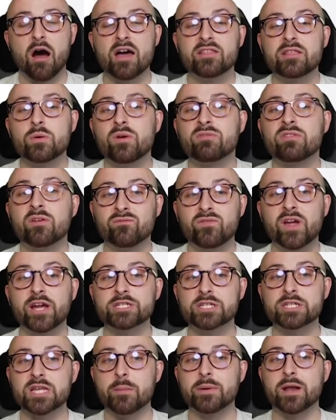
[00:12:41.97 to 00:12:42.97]
I think with the
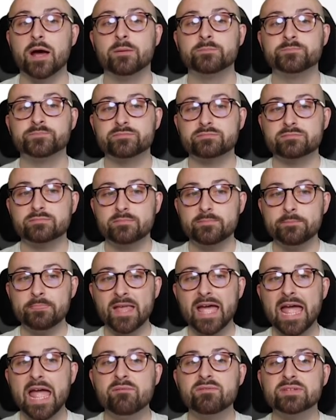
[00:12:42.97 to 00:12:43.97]
fixtures coming up,
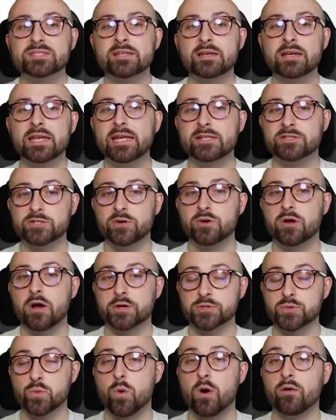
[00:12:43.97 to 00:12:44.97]
Everton, Leeds,
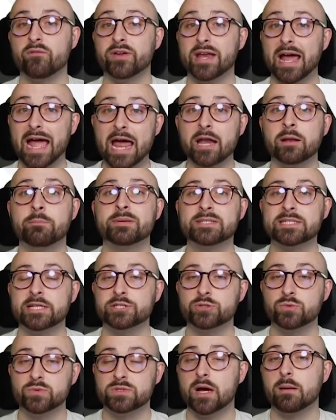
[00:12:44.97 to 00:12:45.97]
Newcastle, Watford, and a
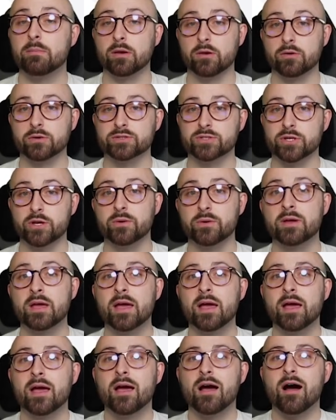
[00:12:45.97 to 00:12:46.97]
potential double or two,
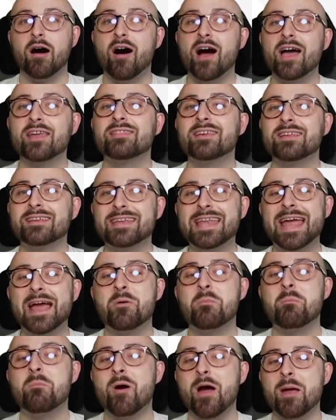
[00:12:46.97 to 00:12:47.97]
I think
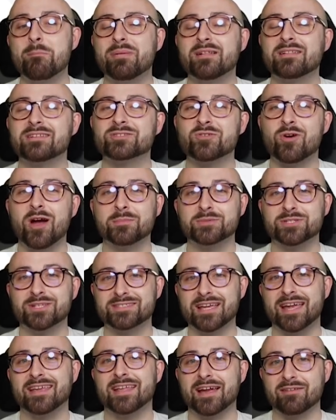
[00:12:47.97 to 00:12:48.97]
now might be the time to
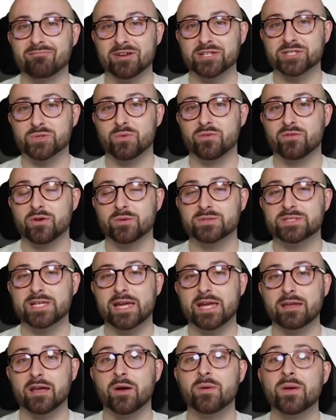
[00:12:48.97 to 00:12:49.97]
take that risk with
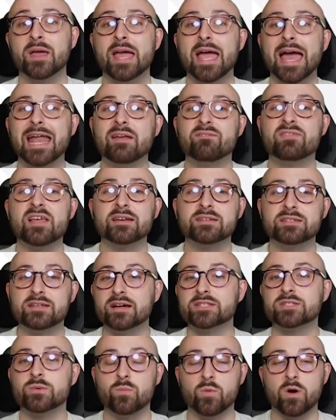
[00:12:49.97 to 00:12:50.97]
Coutinho. And if that
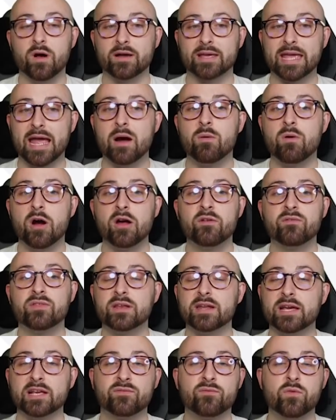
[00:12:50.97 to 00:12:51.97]
doesn't work out over
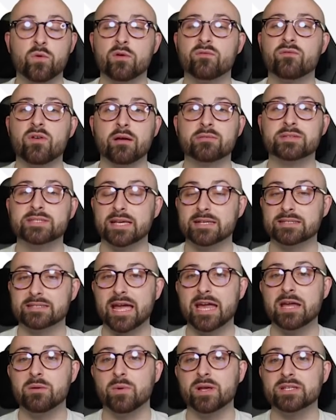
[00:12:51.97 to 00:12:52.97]
the next four, five, six
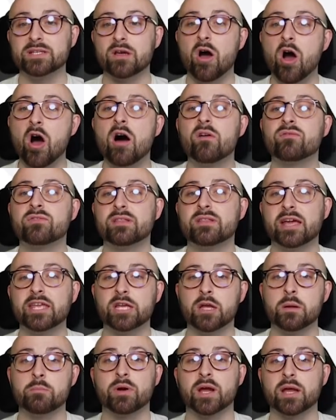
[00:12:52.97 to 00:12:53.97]
game weeks, after that,
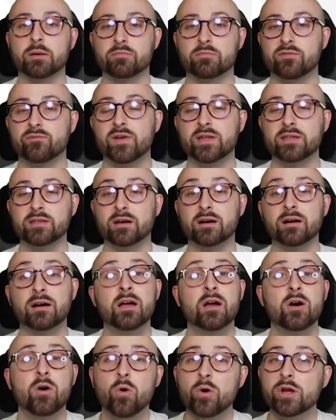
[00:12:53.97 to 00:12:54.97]
you can bring in Raphinha.
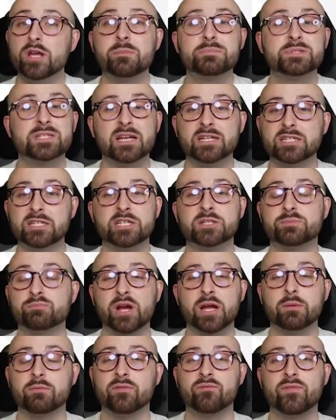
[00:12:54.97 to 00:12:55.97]
Or you could potentially just
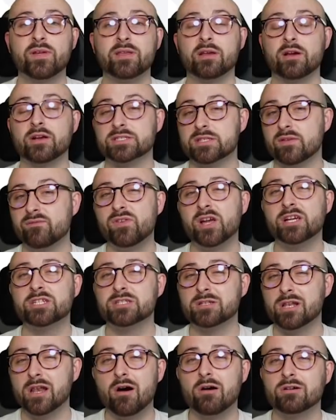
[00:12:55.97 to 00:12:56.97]
bring in Raphinha because the
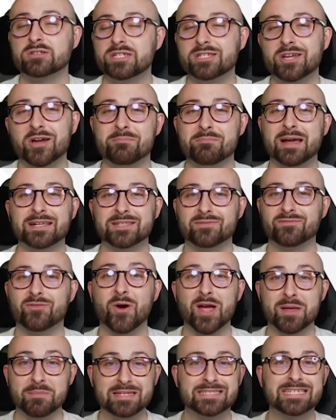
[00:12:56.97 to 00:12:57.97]
fixtures largely don't matter
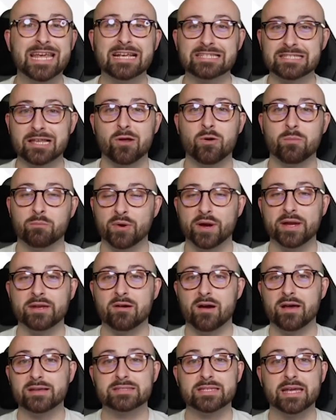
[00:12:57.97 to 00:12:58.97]
for him. He ticks along pretty
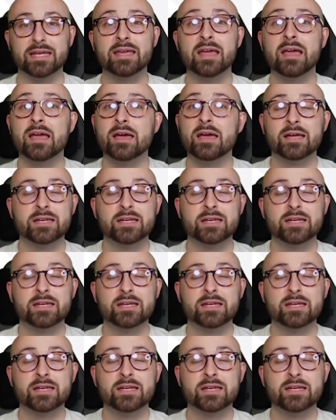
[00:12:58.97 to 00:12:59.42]
nicely,